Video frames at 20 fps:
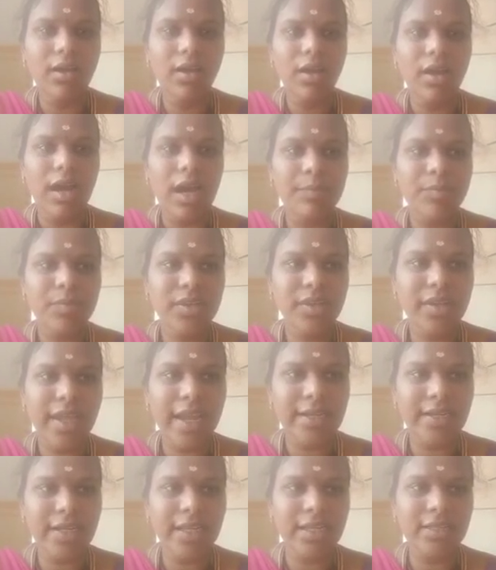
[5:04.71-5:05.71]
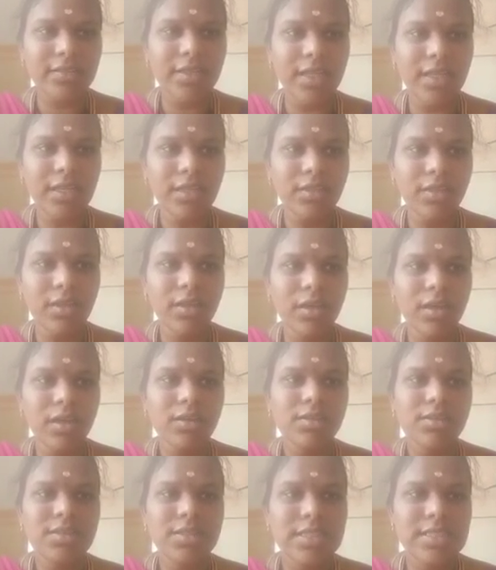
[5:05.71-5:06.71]
I am creating the
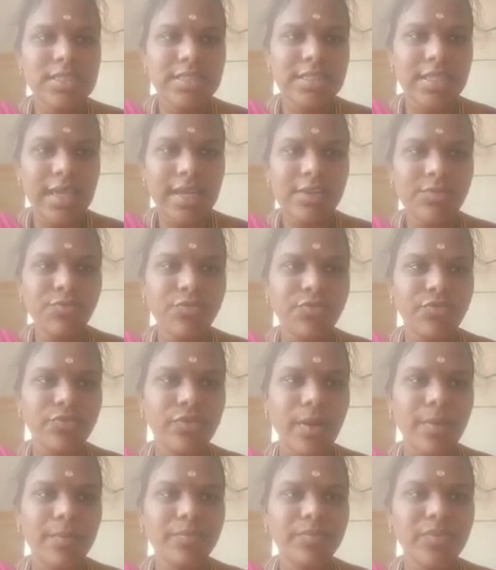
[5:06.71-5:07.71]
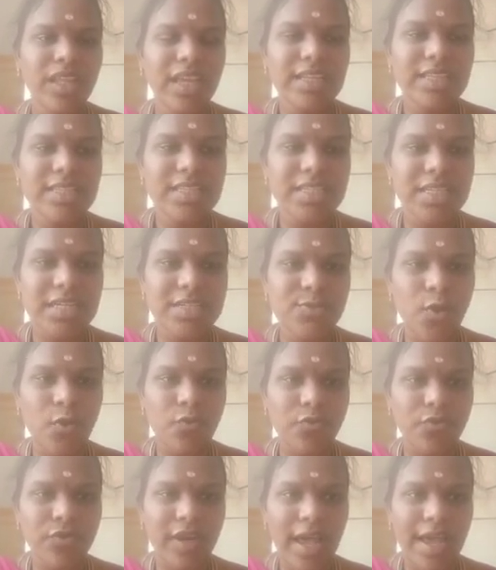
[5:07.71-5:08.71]
self instance of
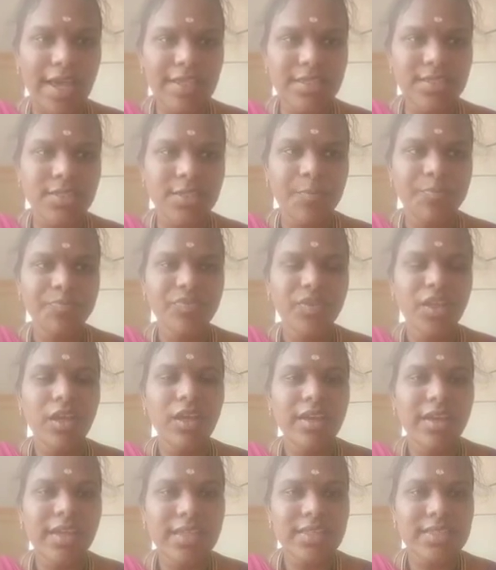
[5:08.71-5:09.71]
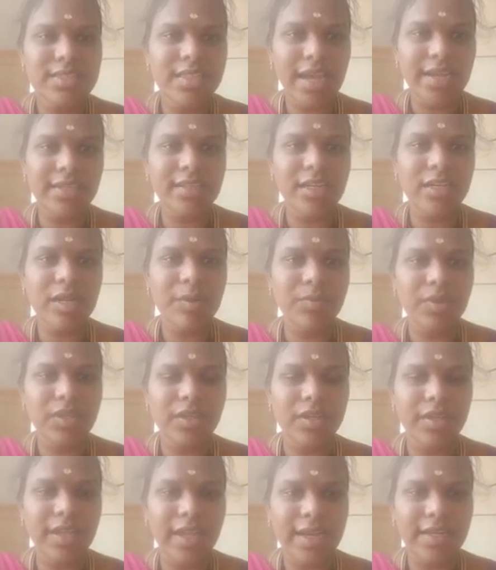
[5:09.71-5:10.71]
class. Inside that, I am
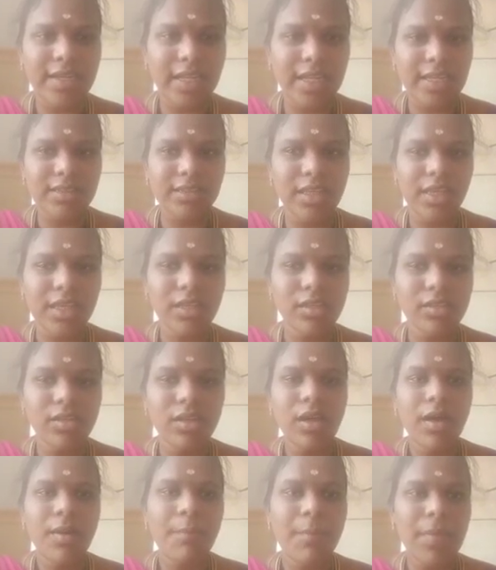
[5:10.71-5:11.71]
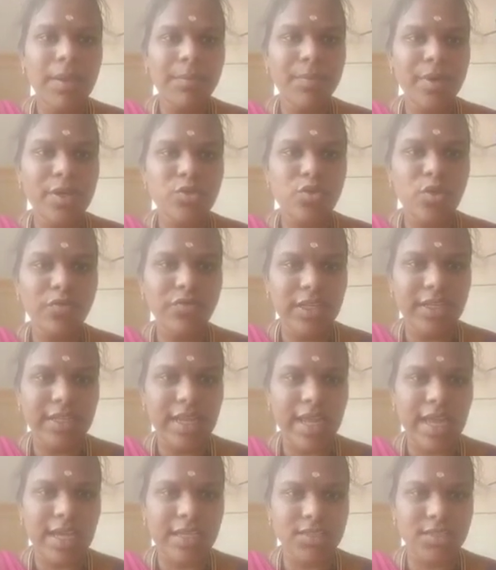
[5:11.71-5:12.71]
creating the members of the
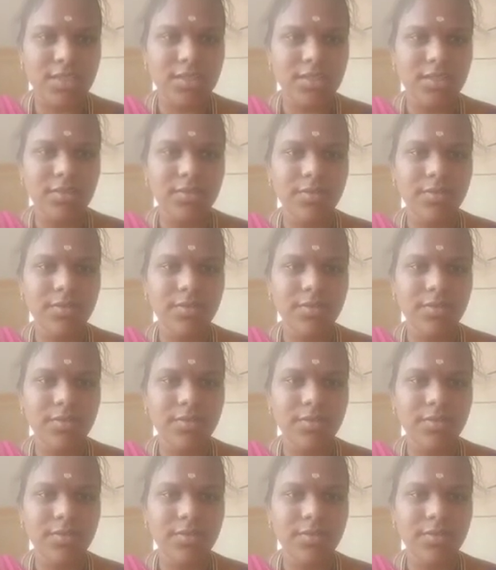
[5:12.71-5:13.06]
class.